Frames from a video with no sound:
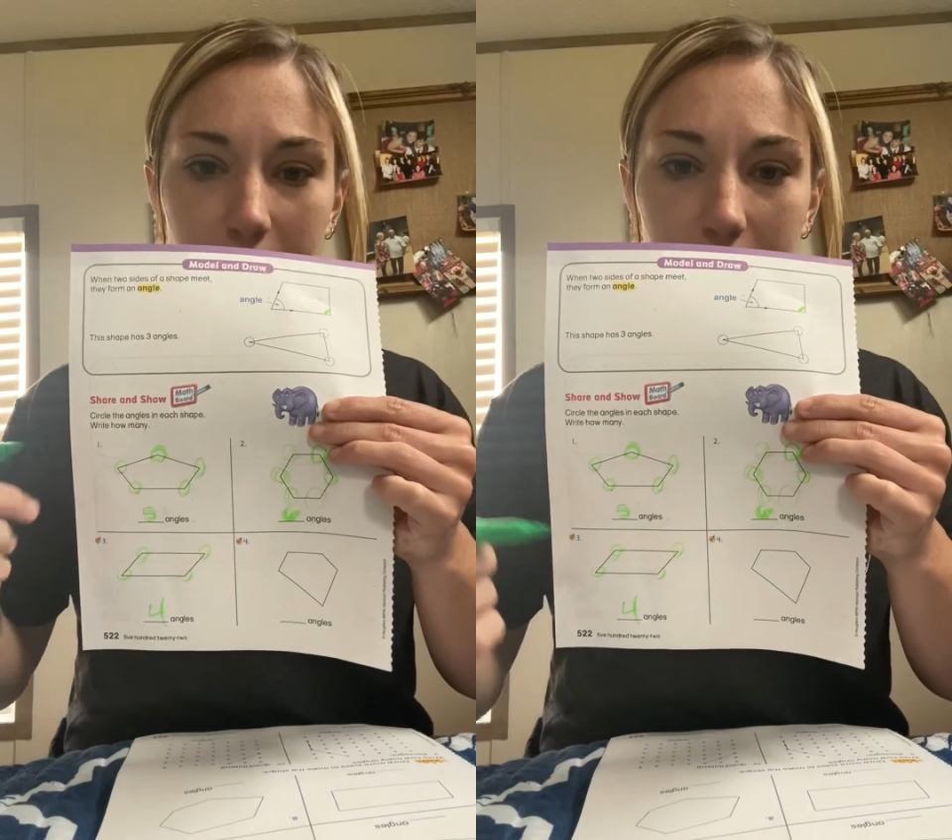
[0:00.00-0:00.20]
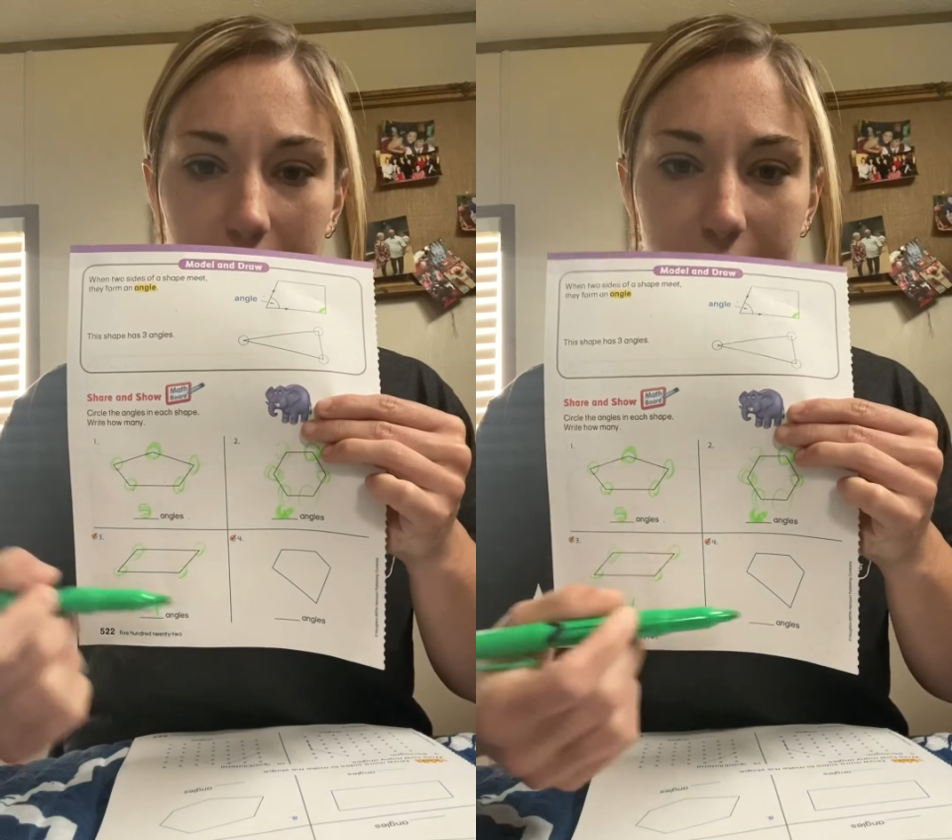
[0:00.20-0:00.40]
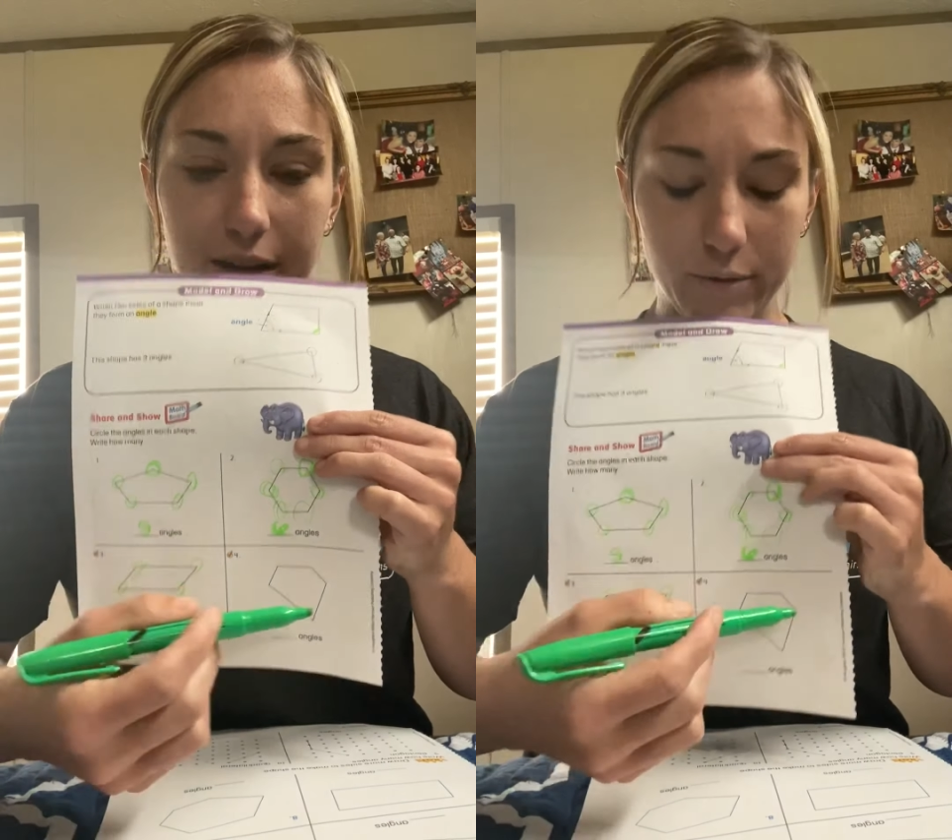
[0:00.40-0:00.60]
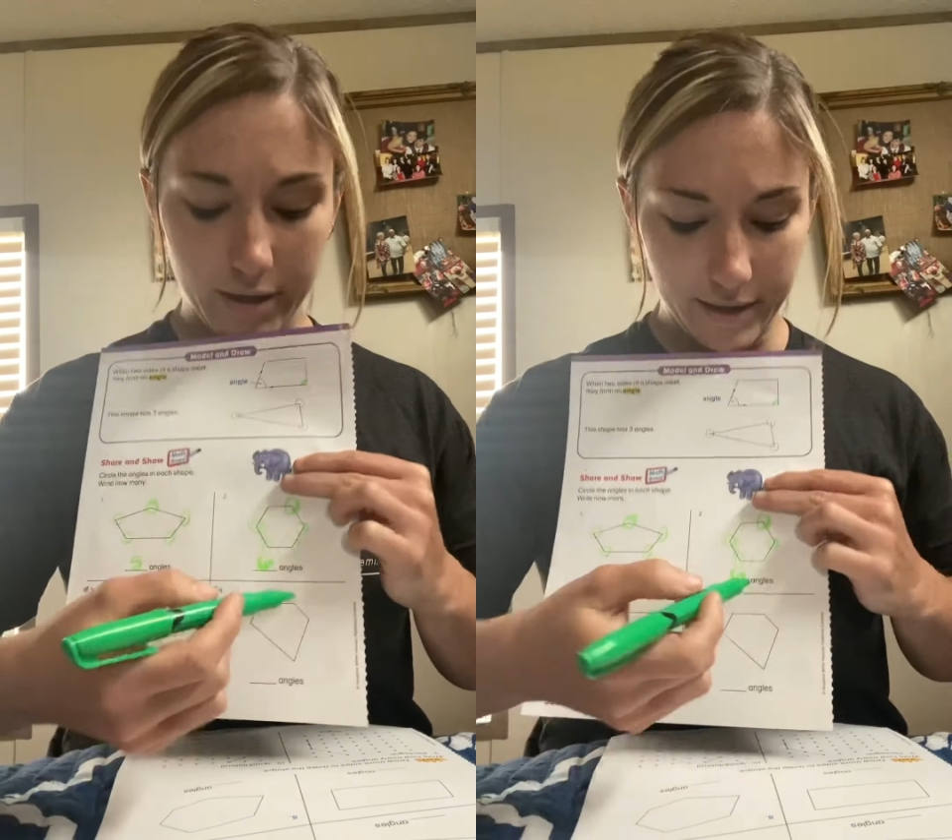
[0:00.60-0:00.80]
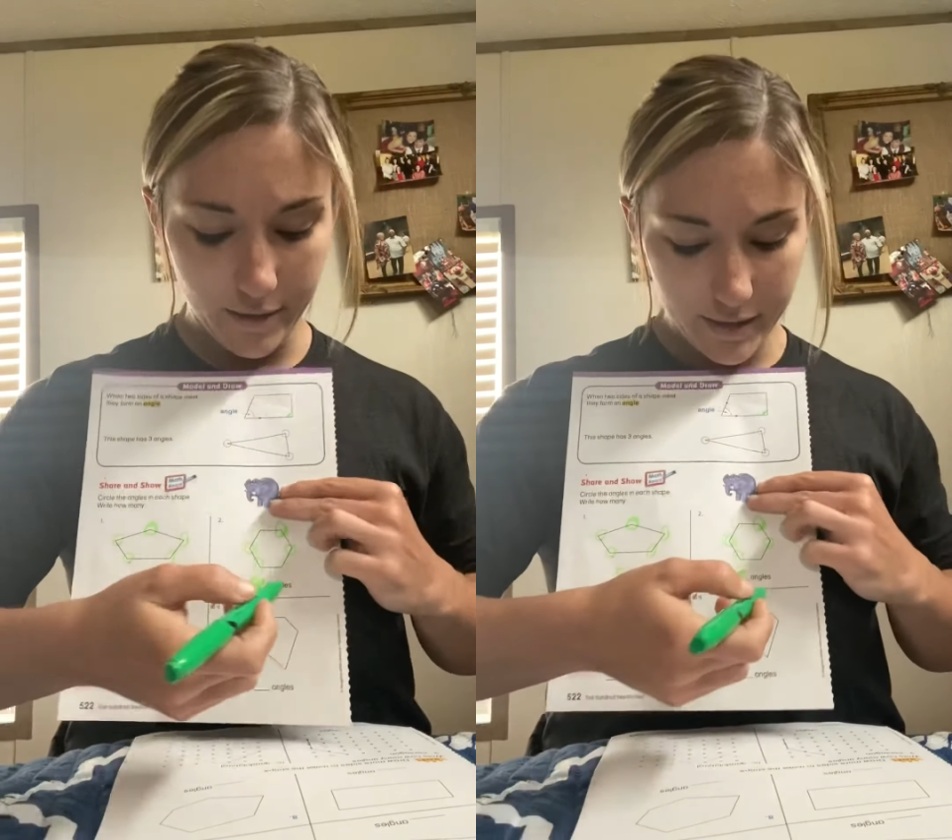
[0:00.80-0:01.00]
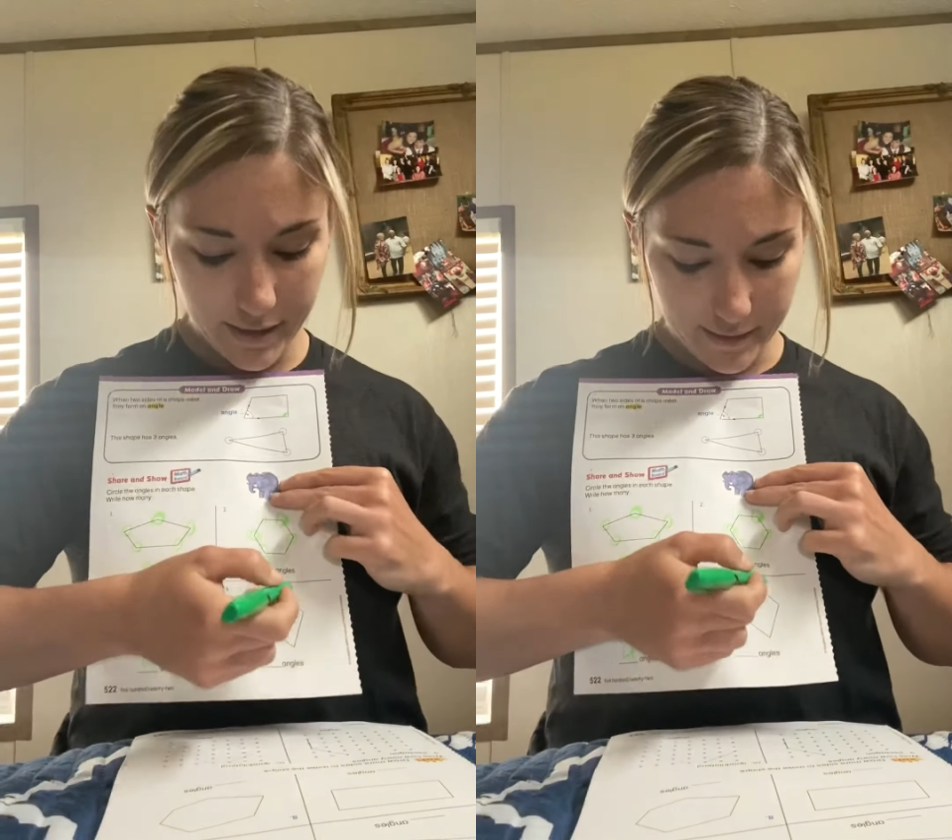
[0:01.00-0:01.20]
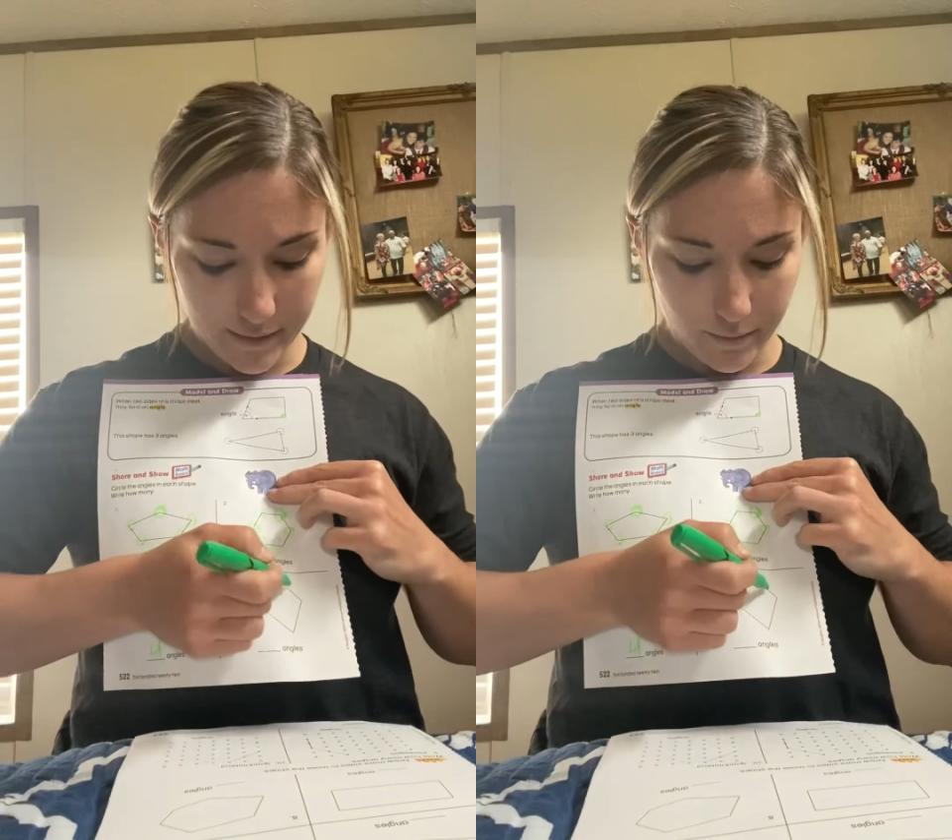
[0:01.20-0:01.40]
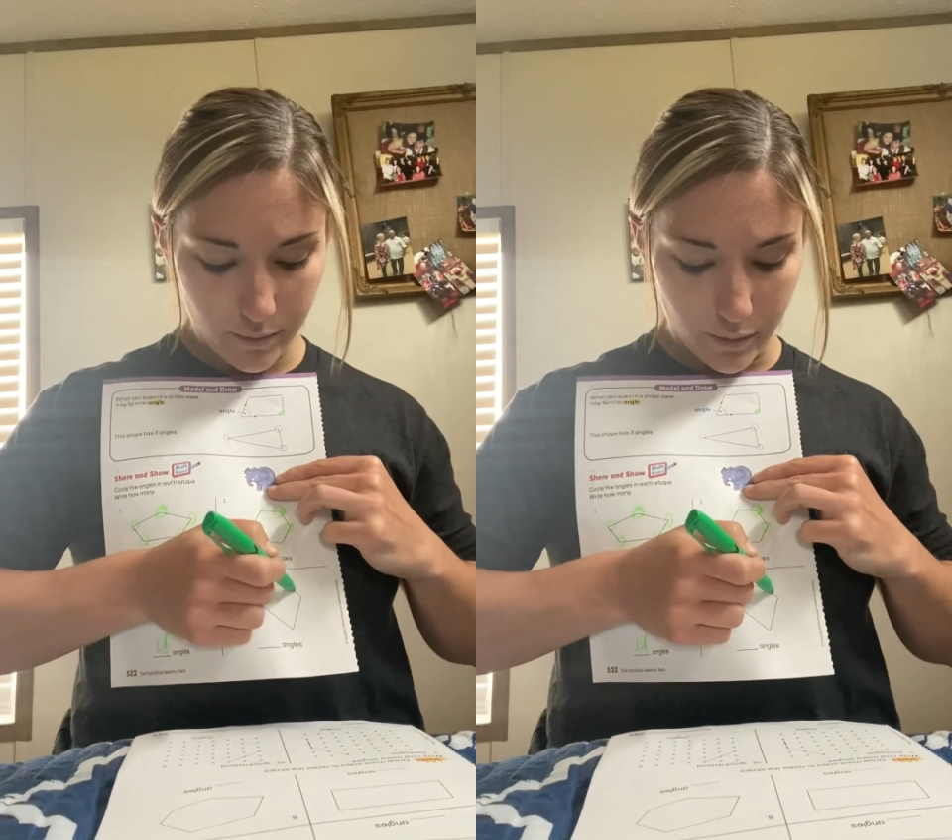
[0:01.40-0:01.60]
Okay, now we're going to count these.
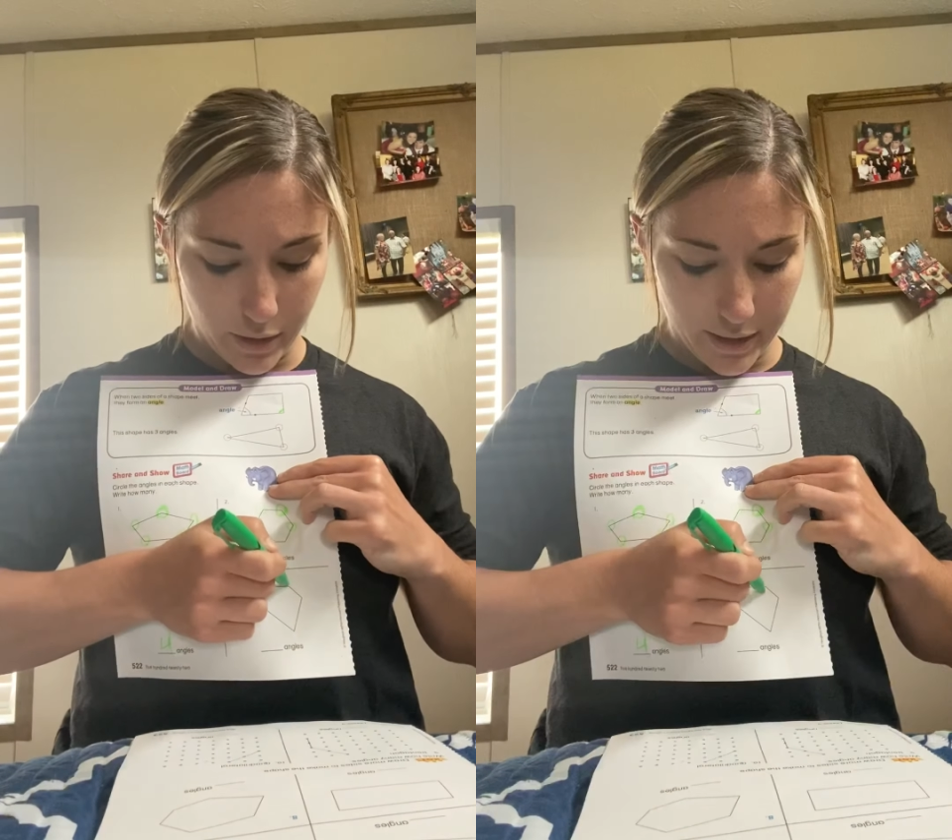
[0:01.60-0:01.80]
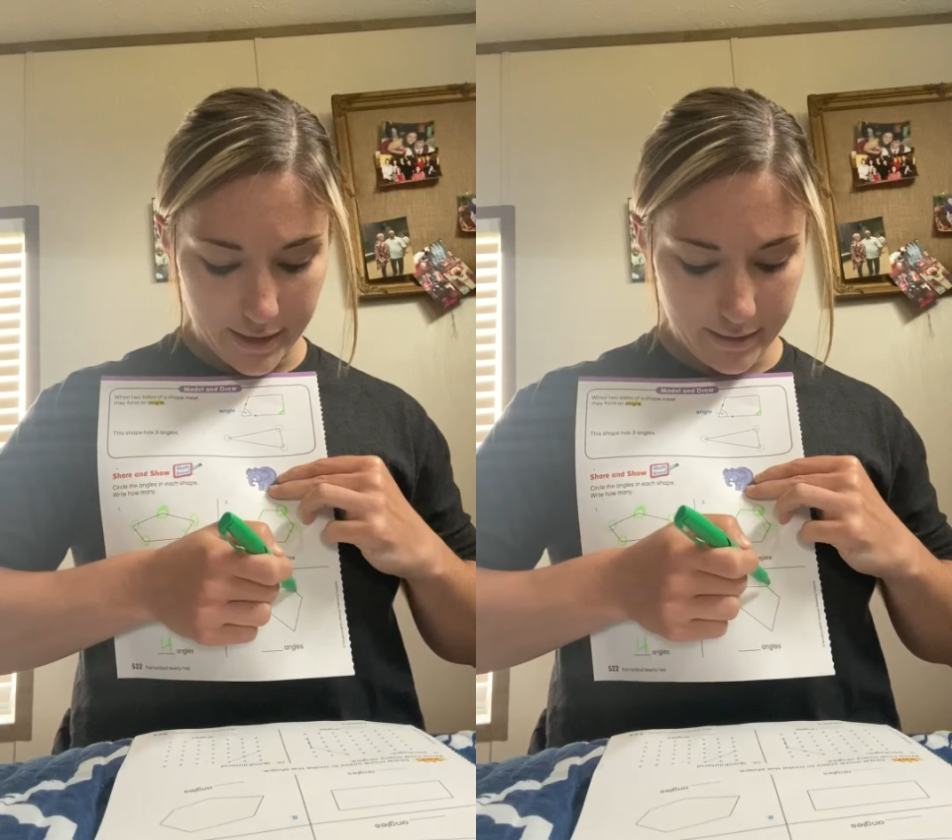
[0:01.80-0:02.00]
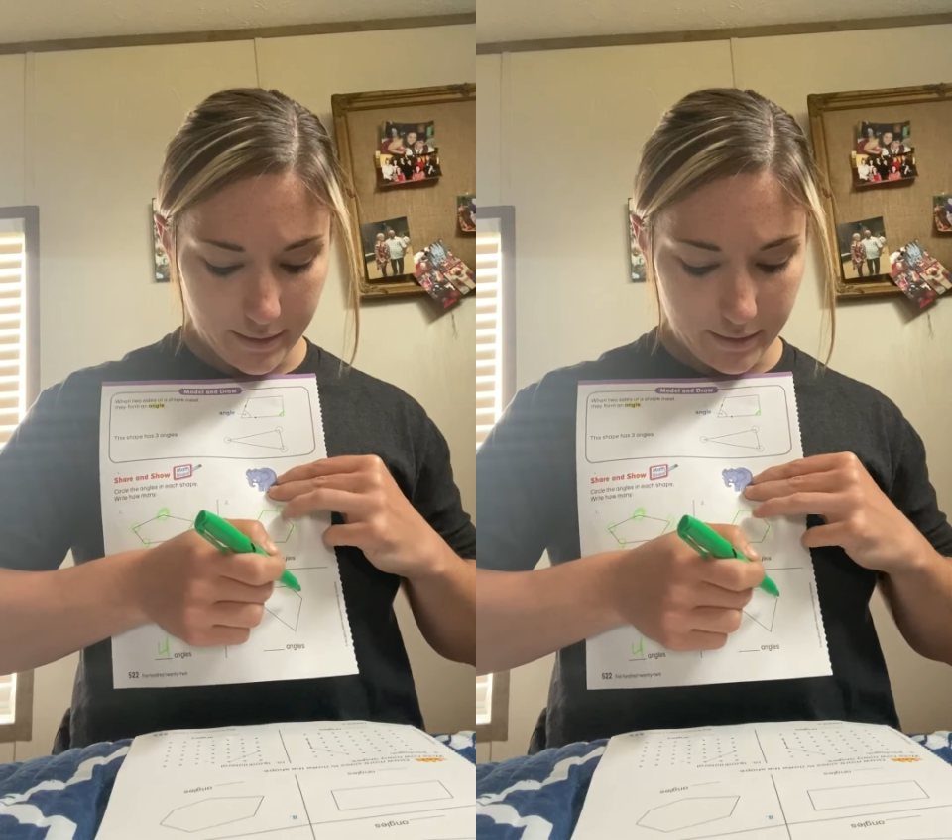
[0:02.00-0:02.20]
1,